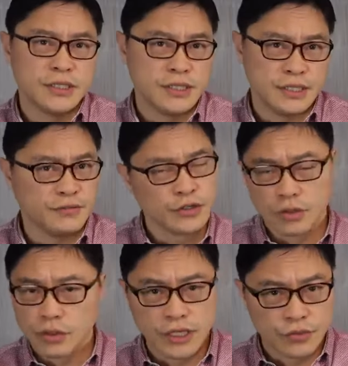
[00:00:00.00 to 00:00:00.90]
green tea. If you
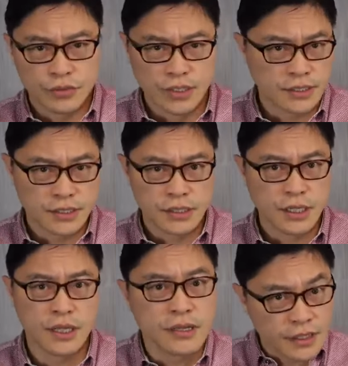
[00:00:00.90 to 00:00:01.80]
don't like green
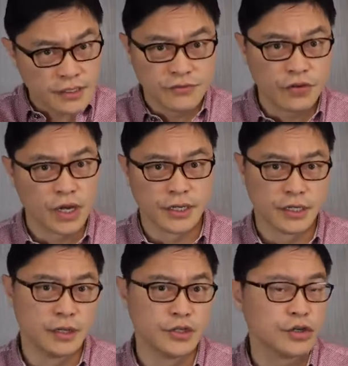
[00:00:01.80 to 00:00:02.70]
tea, that's fine.
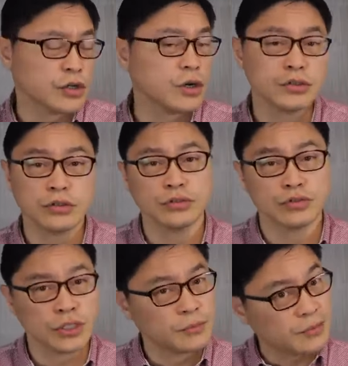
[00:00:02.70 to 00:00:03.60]
You can also
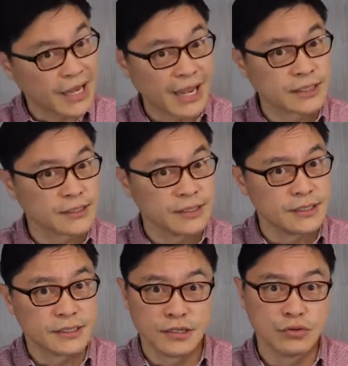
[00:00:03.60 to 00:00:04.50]
drink black
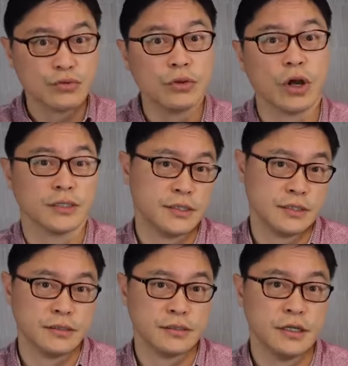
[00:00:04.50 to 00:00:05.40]
teas and oolong
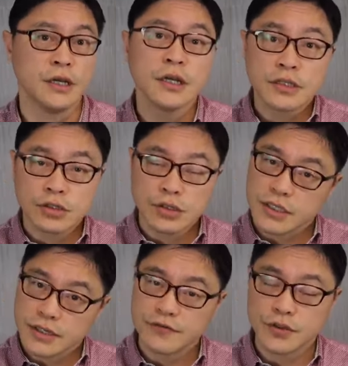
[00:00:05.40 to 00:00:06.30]
teas. So
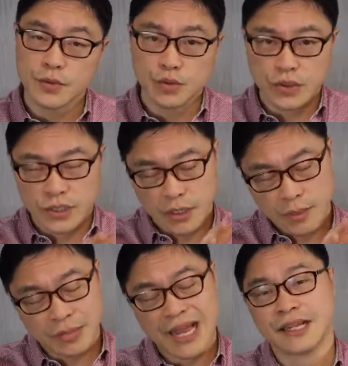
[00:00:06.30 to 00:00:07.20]
the difference between
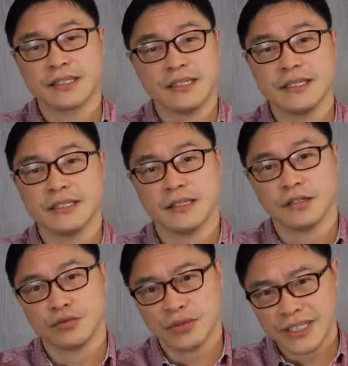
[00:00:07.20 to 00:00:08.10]
black teas
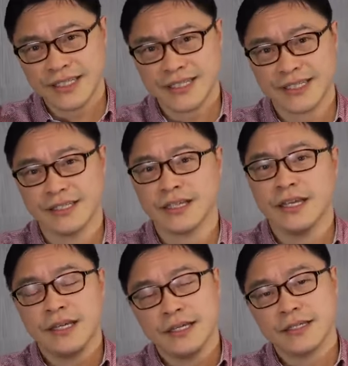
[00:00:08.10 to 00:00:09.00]
and green teas
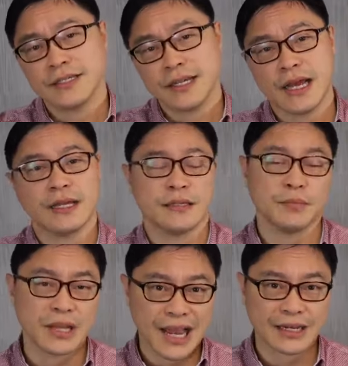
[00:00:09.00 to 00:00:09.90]
is that
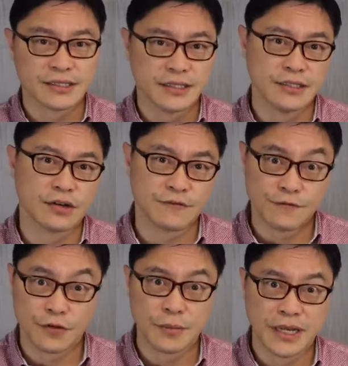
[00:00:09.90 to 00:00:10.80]
the black teas are
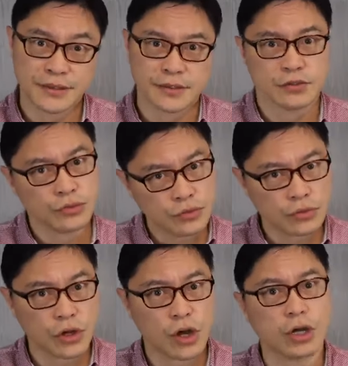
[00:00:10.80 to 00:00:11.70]
fermented.
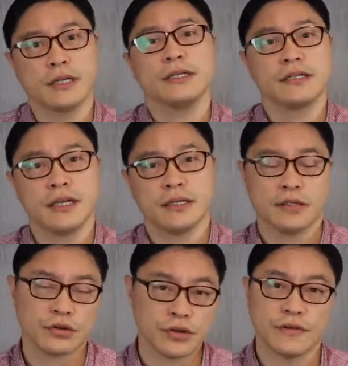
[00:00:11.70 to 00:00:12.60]
Oolong is
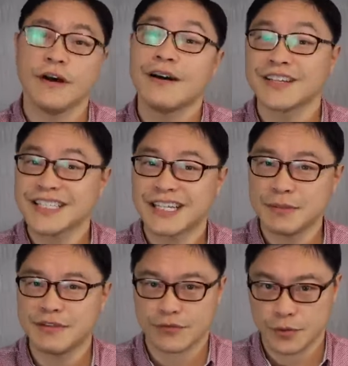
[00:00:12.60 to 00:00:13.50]
a sort of
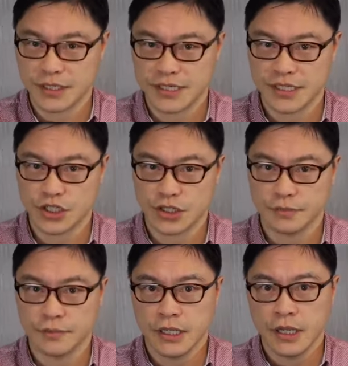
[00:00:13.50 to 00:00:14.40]
semi-fermentation.